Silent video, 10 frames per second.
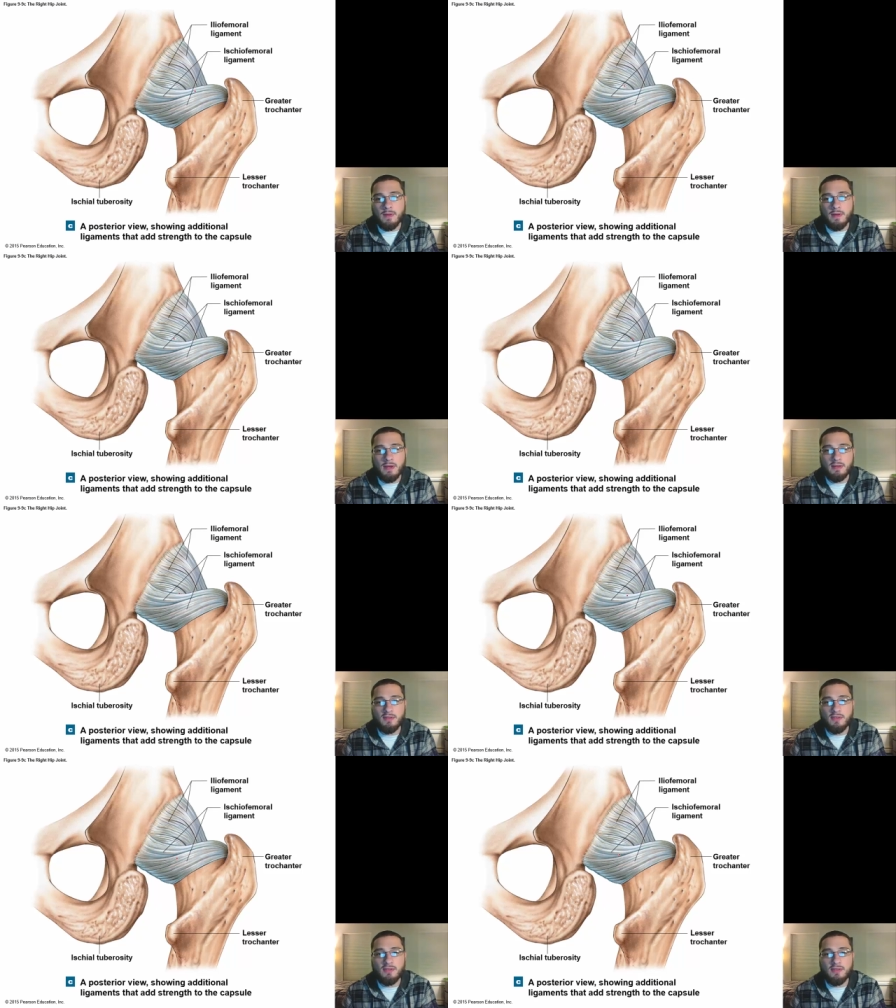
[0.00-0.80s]

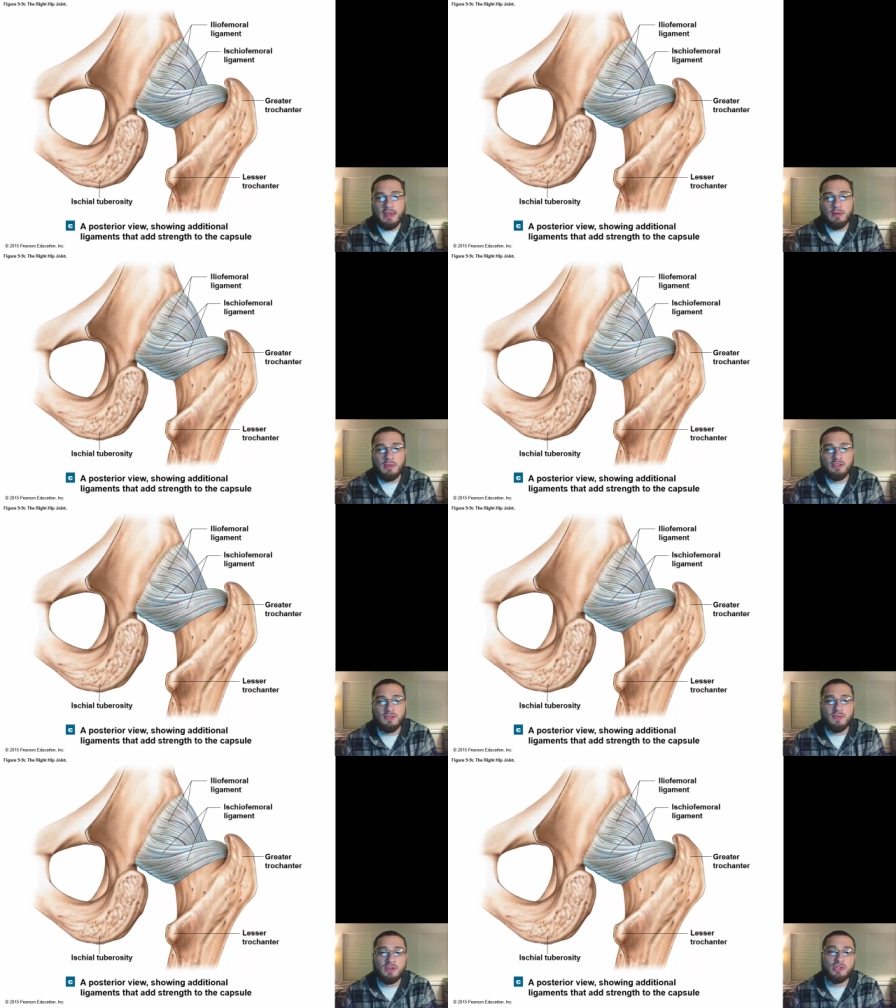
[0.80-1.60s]
and that makes
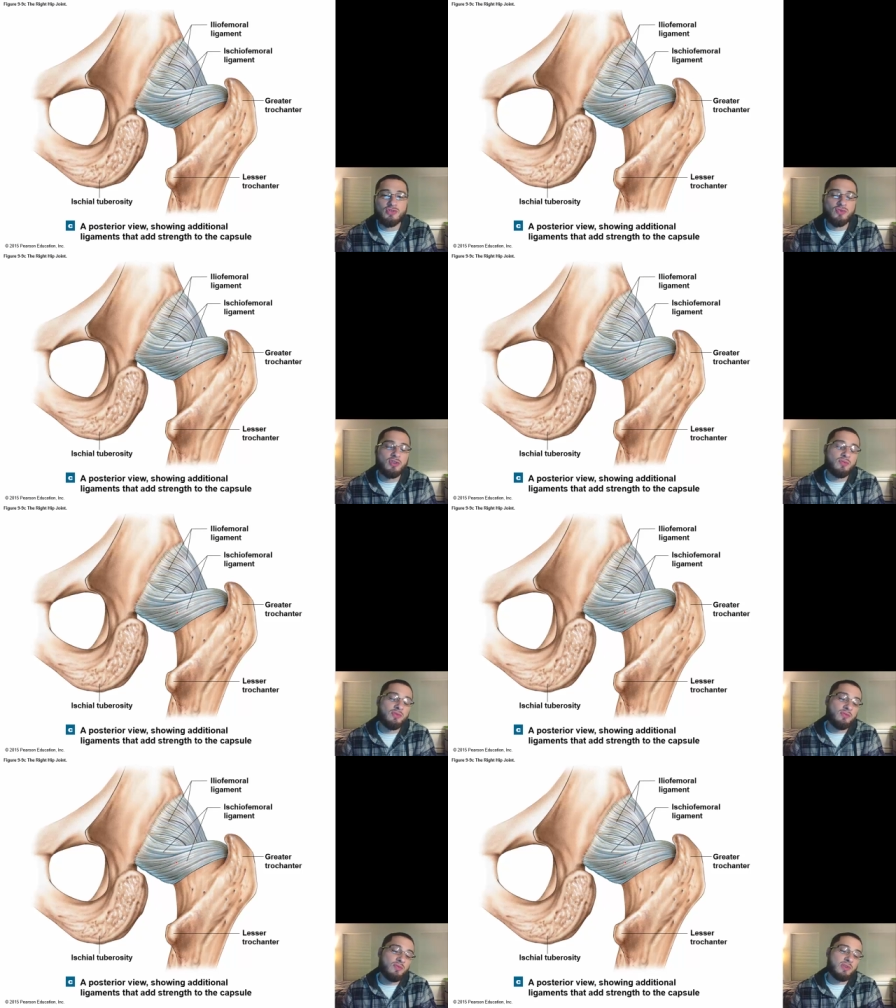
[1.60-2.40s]
it very strong.
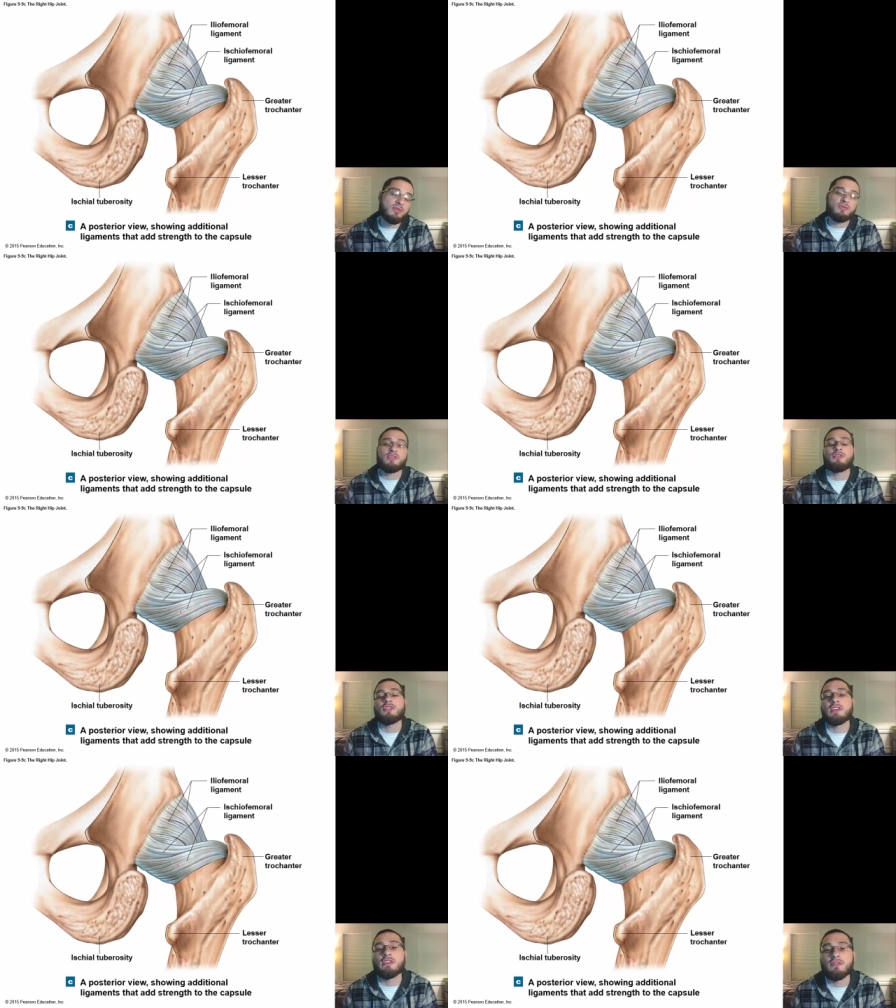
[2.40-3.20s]
We don't really
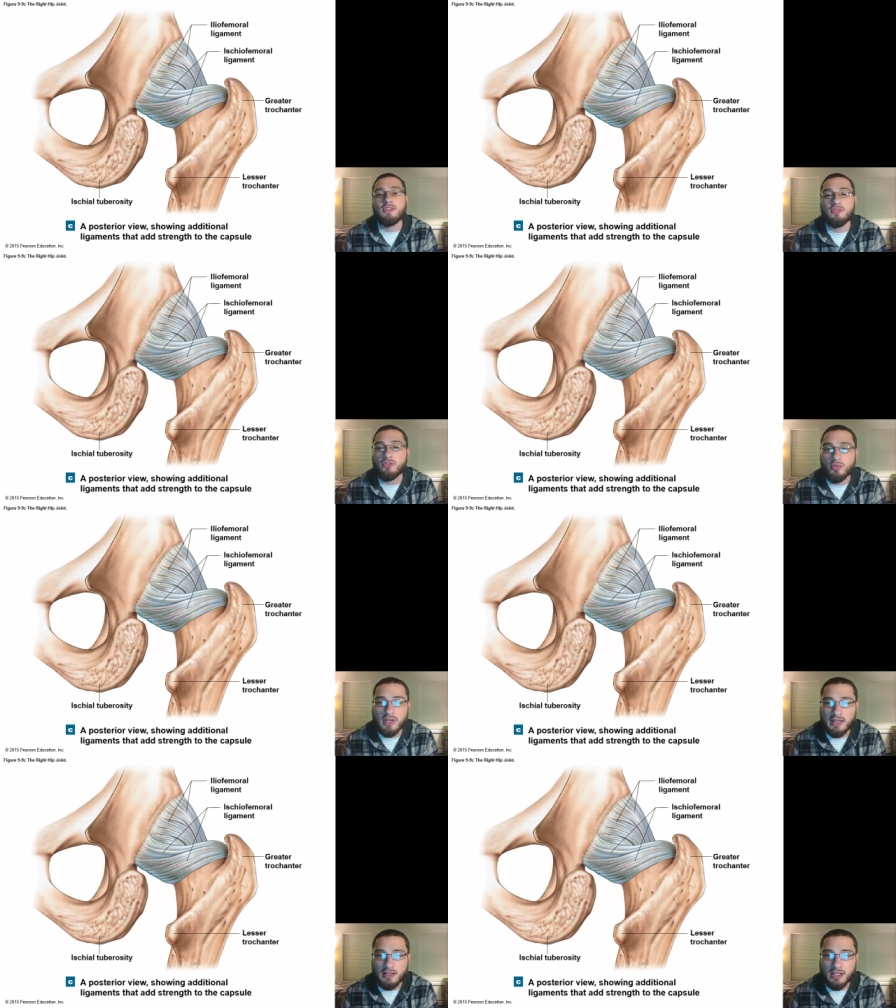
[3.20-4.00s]
see
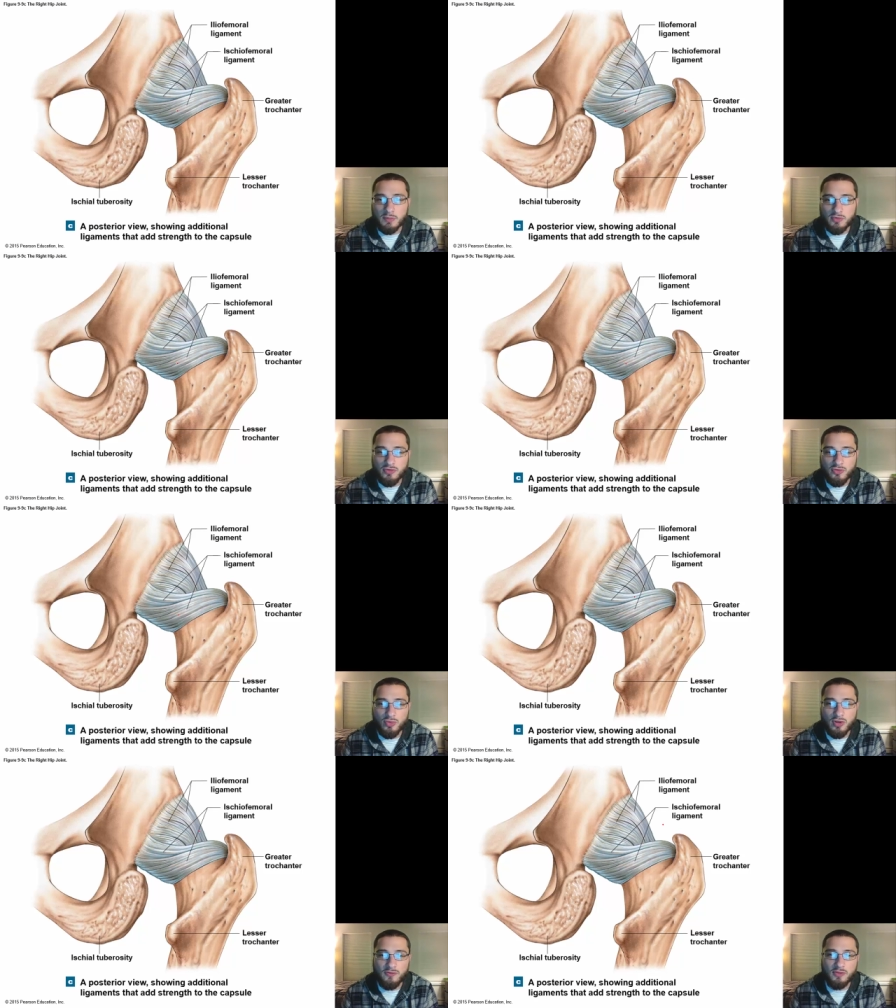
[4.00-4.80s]
dislocated hips
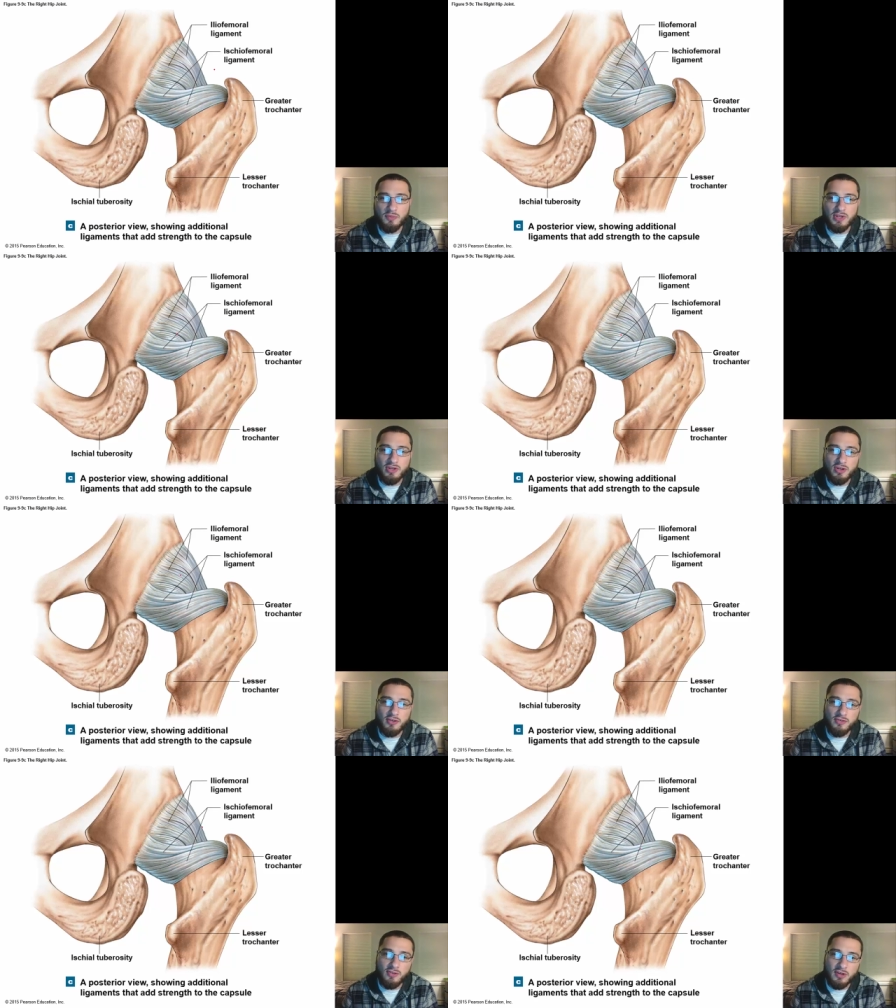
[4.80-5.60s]
too often
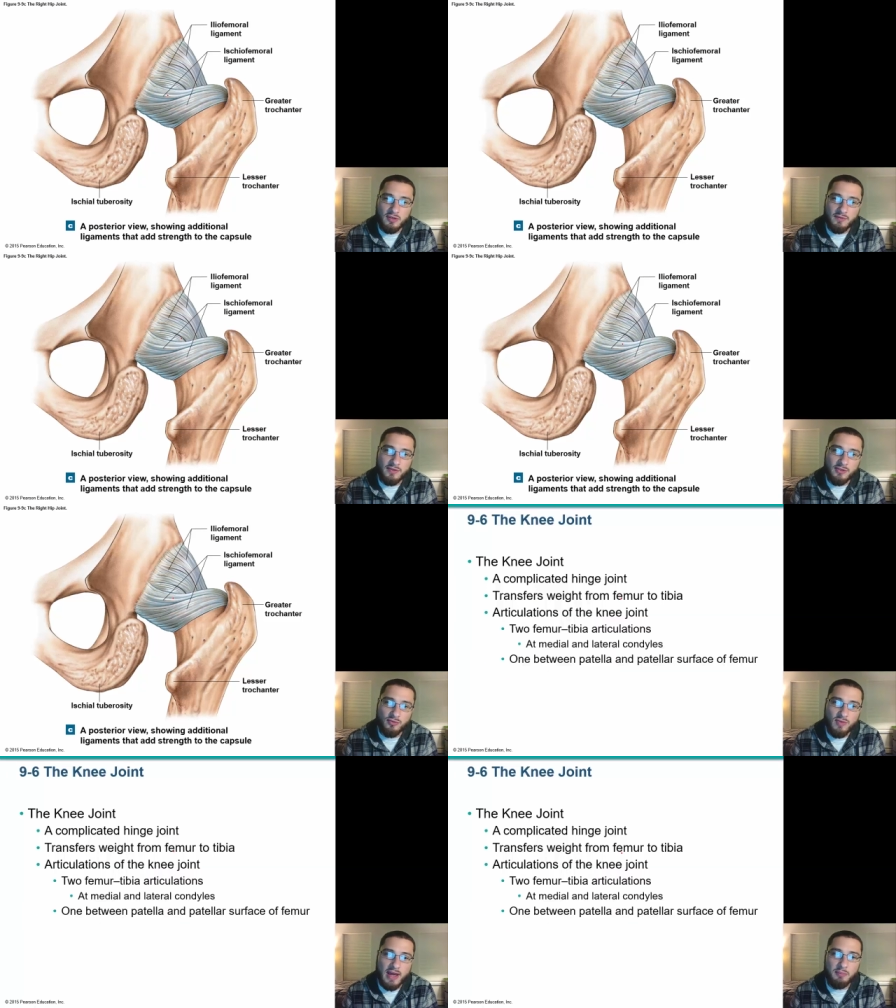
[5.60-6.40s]
because of this
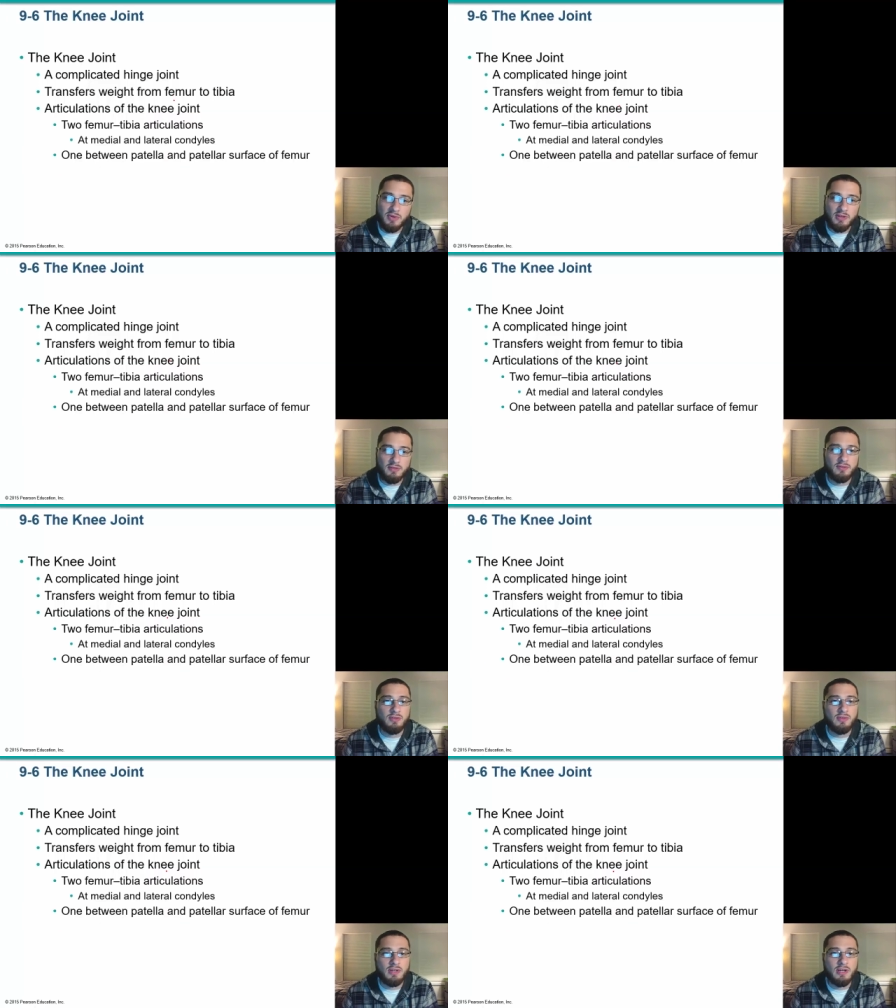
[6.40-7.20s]
wrapping
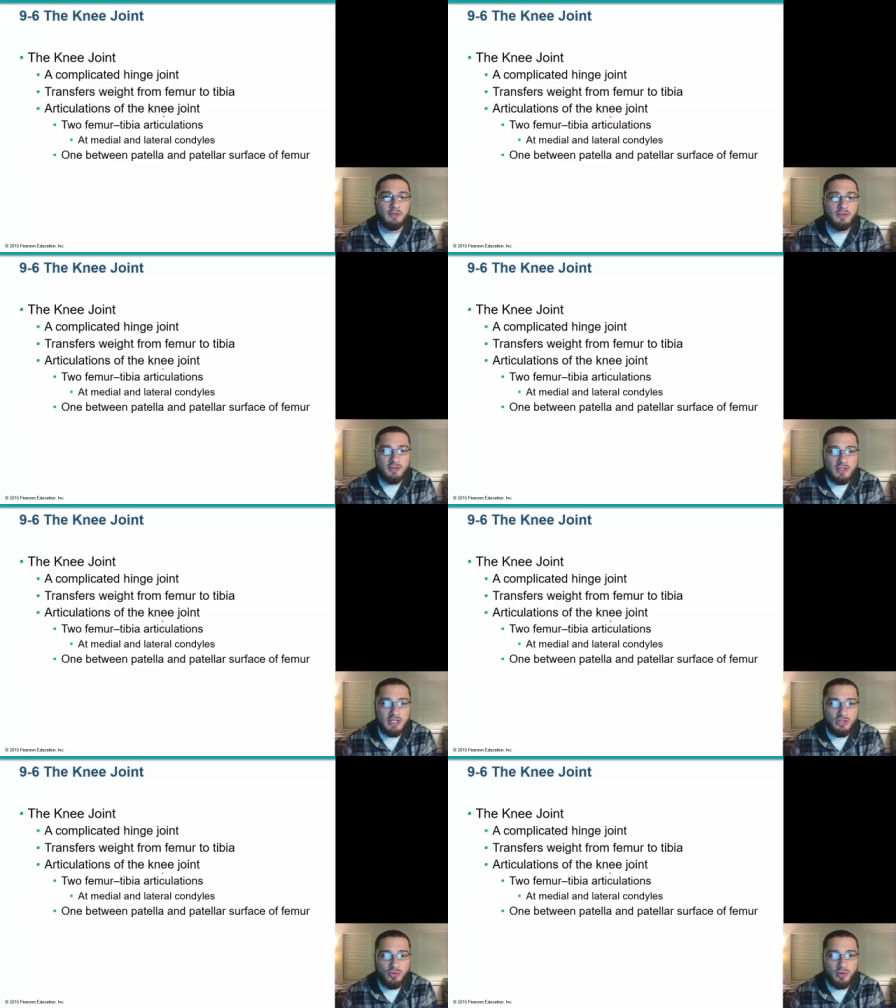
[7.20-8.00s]
going on. The knee
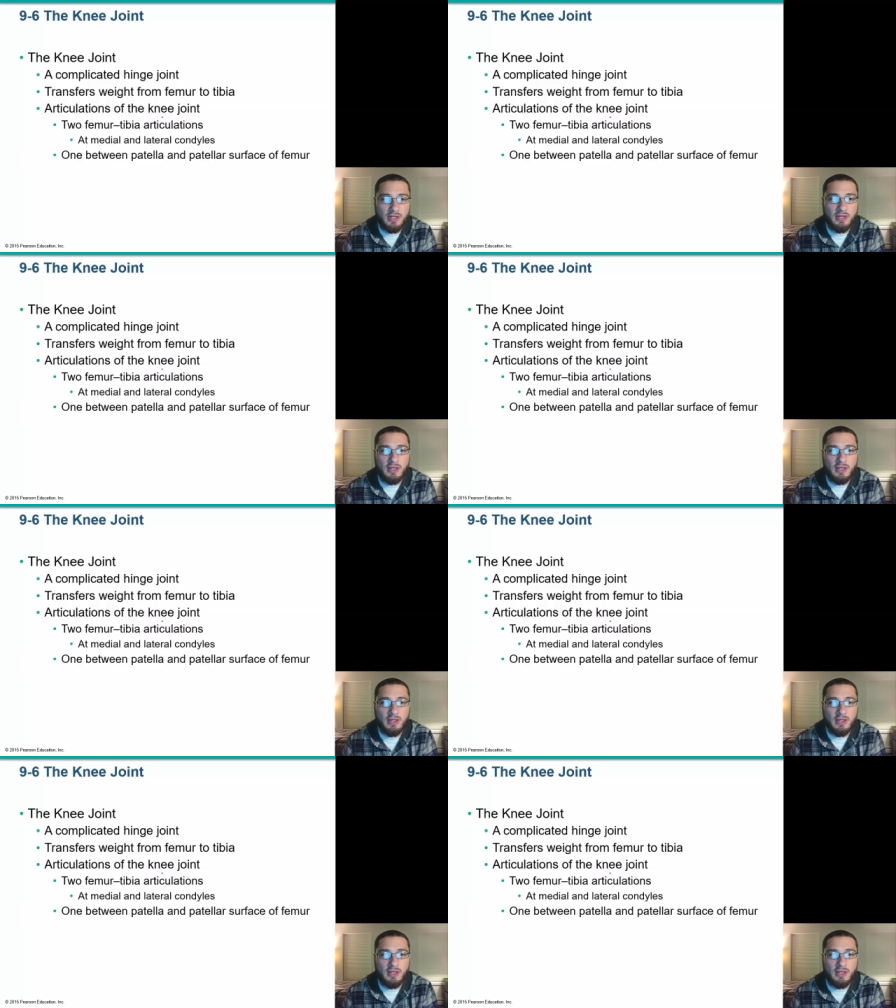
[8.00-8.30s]
joint,